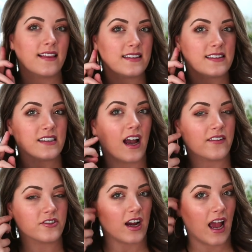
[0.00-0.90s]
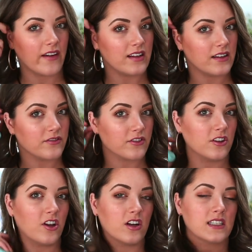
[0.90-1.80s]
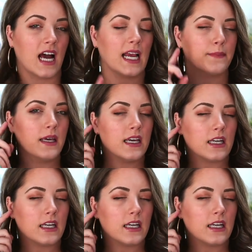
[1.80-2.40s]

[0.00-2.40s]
This ear, after I have it in for a long time,